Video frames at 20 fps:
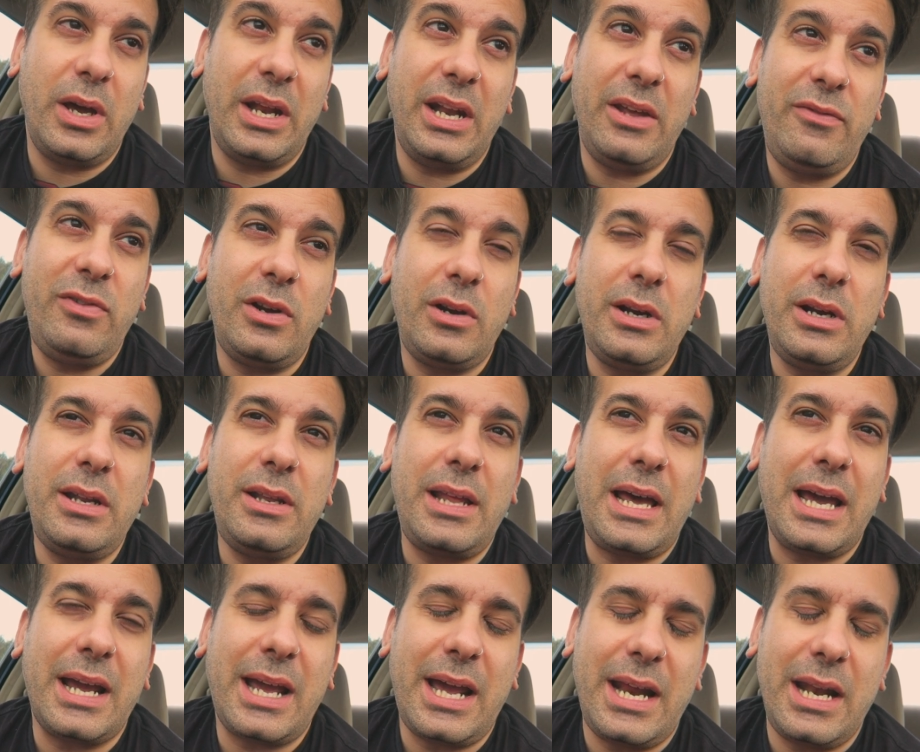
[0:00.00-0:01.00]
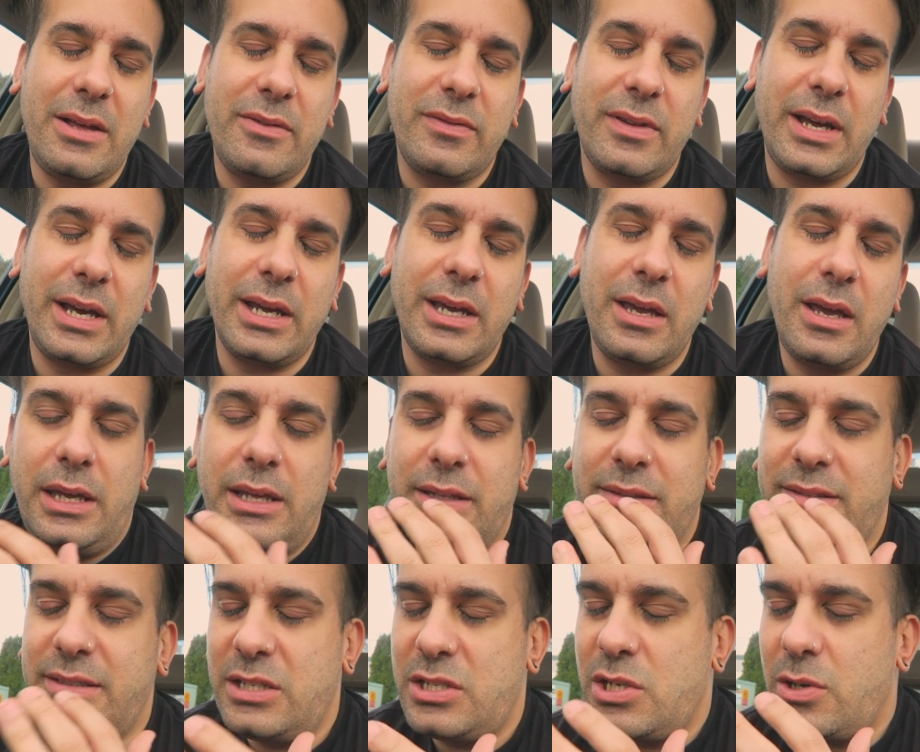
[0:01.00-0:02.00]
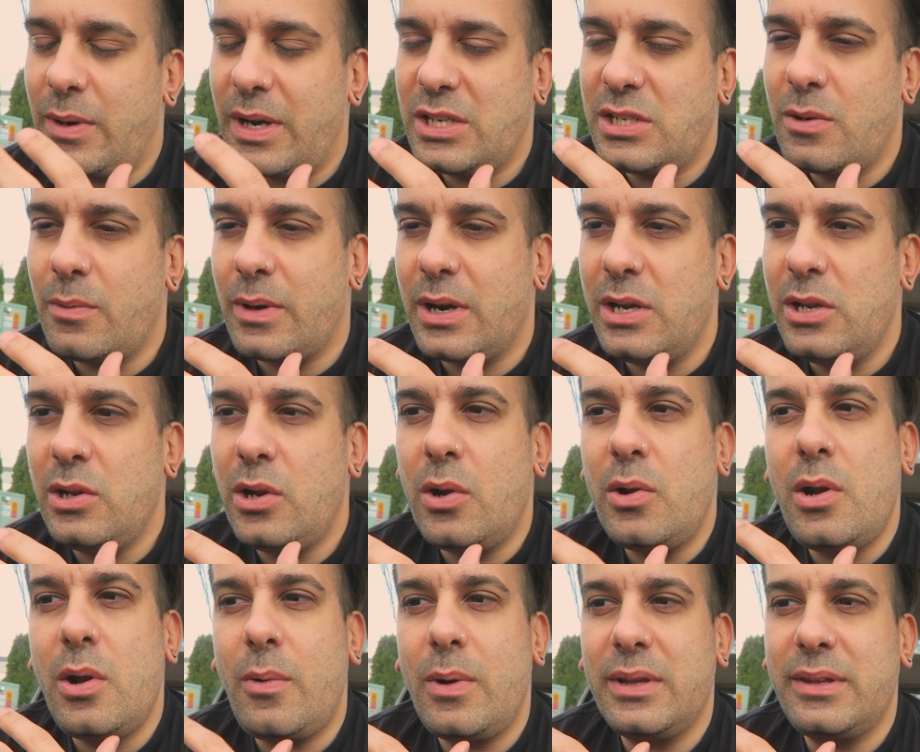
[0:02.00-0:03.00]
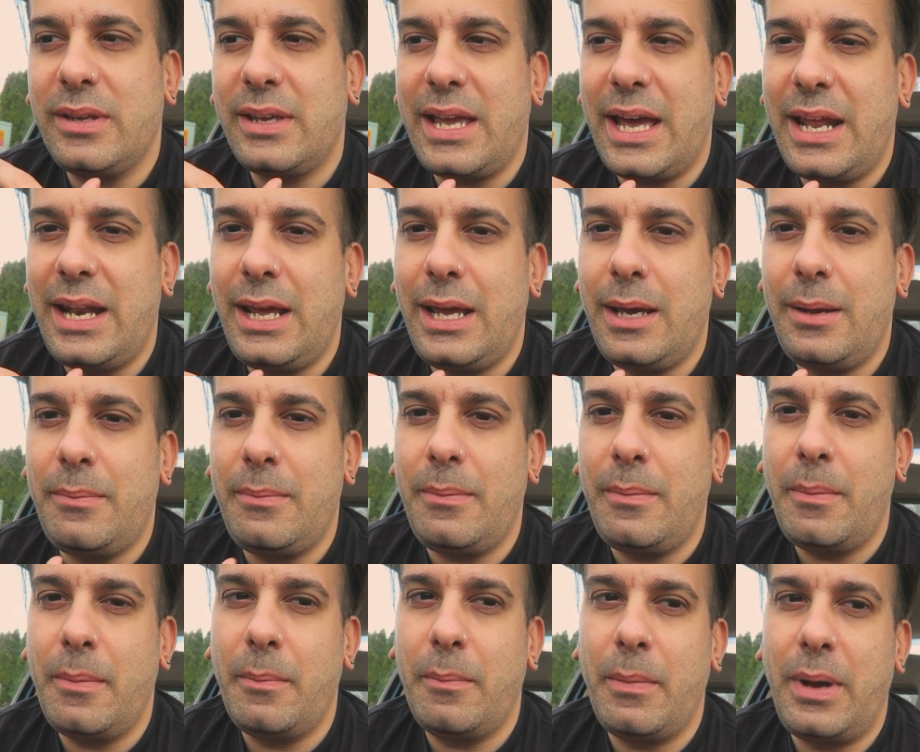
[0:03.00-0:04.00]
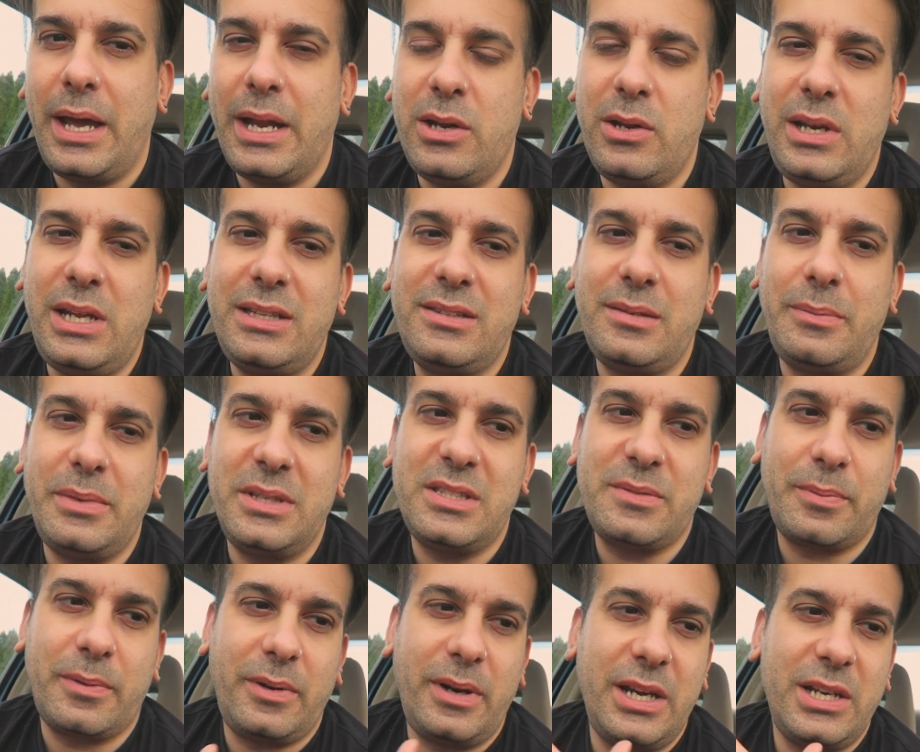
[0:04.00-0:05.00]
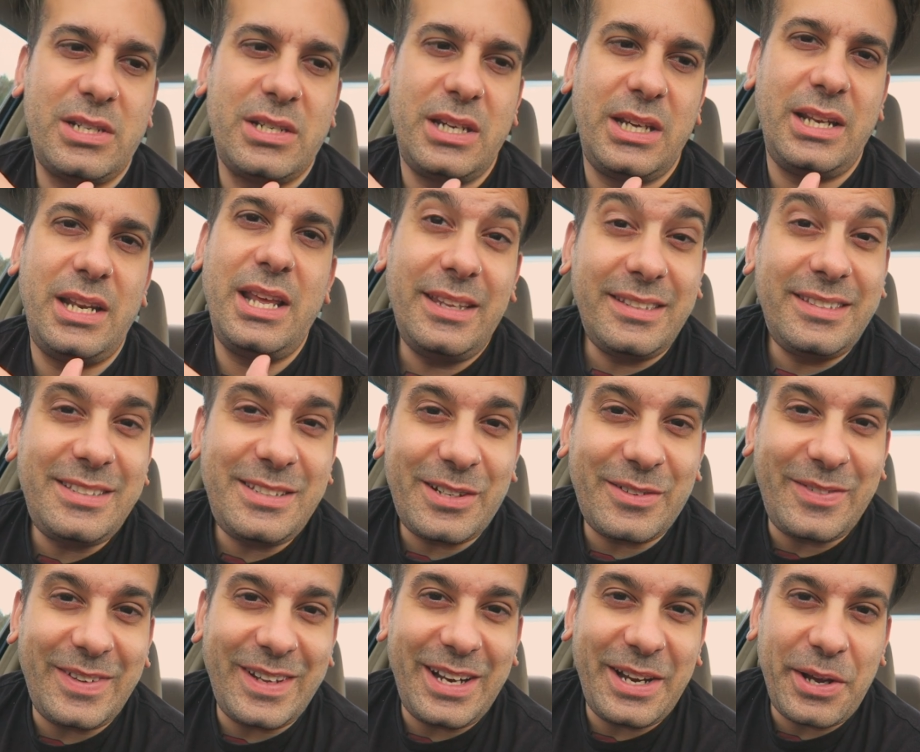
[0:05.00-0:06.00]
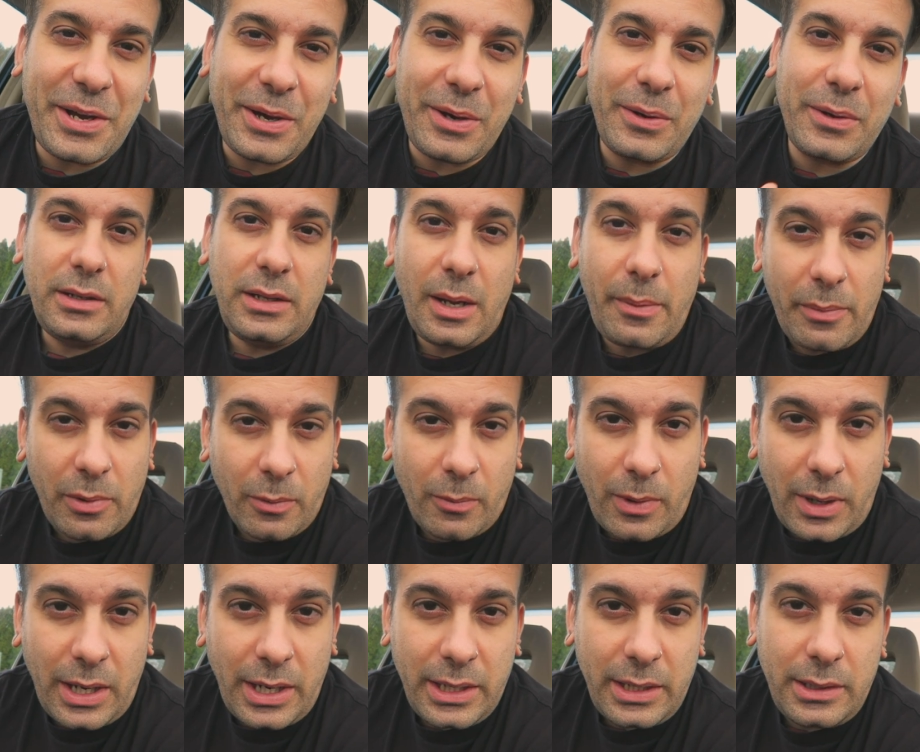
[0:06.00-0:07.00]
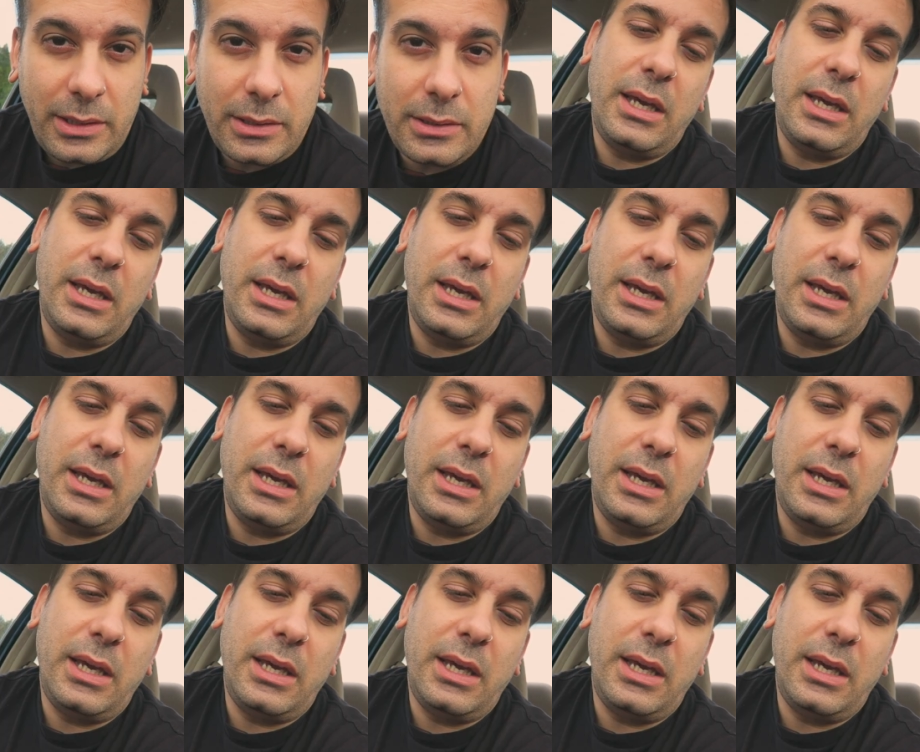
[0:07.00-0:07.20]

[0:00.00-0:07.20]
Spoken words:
And if you're in that kind of like situation where you don't know what to get him and you need some inspiration, this is your video. Number one